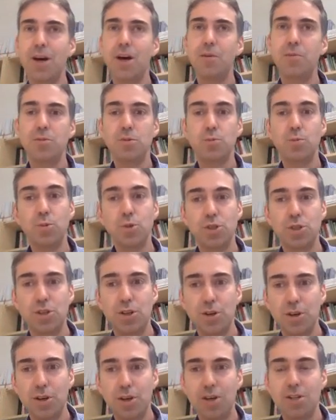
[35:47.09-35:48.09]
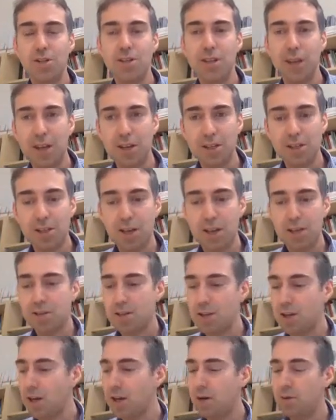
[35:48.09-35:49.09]
was just looking at a data
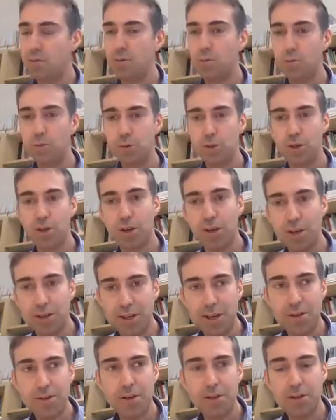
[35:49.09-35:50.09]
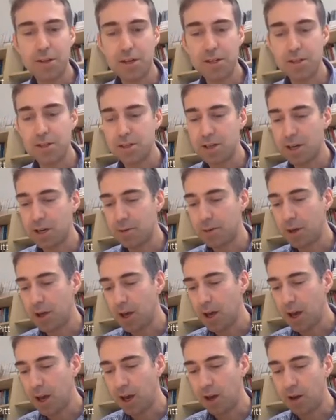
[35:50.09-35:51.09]
set and was looking down that data set
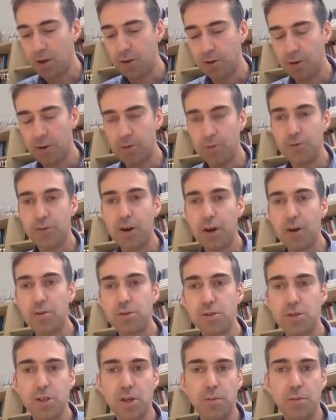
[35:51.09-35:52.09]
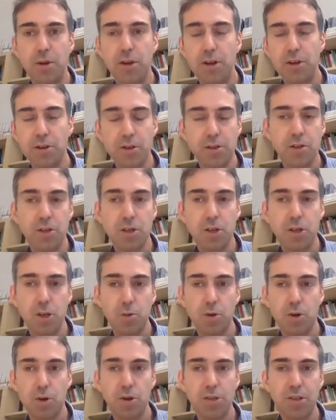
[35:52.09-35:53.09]
and found some learners
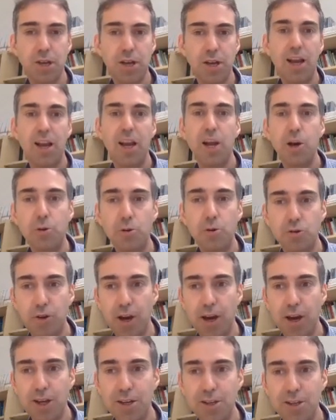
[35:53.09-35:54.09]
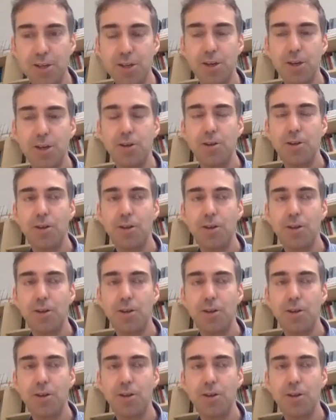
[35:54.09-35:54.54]
who got a low grade